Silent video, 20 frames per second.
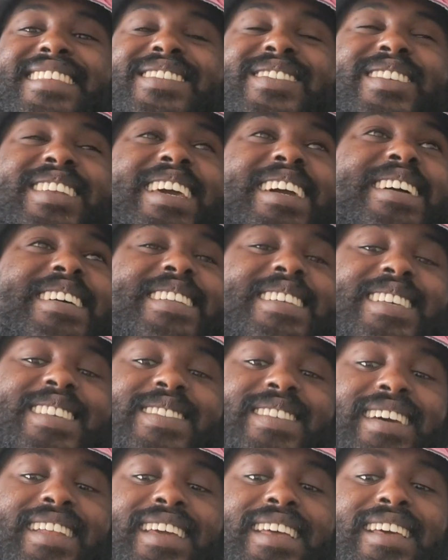Ridiculous,
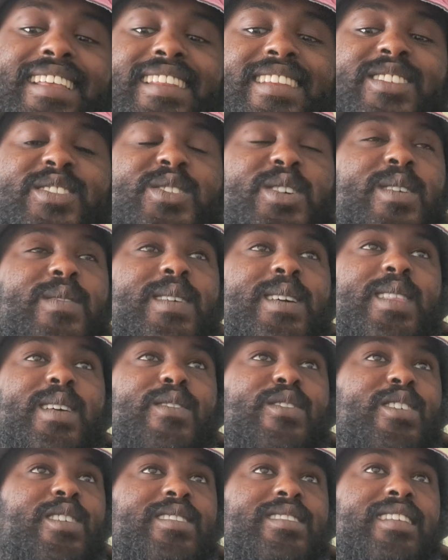man. He didn't deserve it the
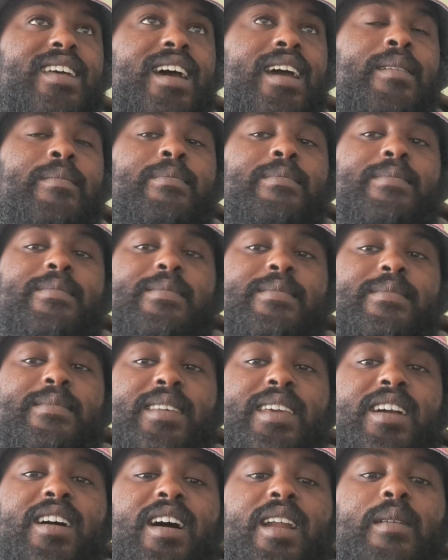first time.
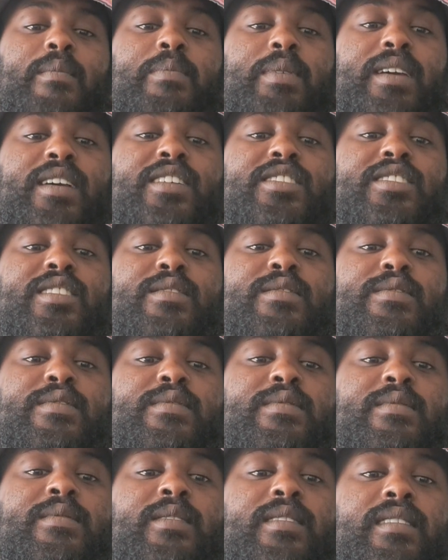He got it because of
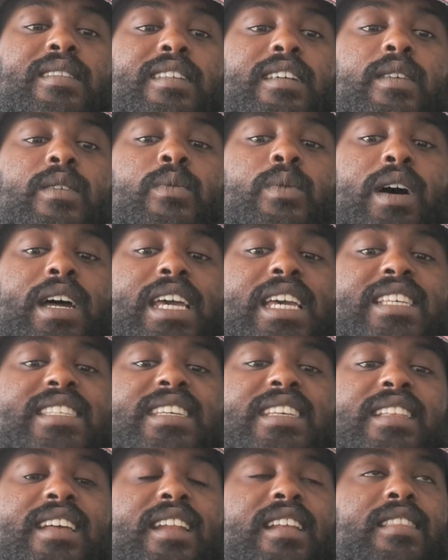what
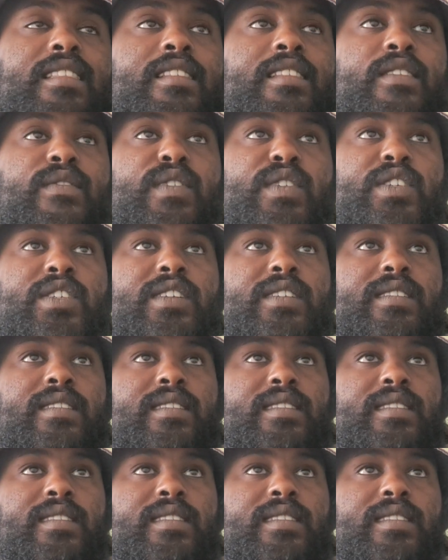Izzy did in the division.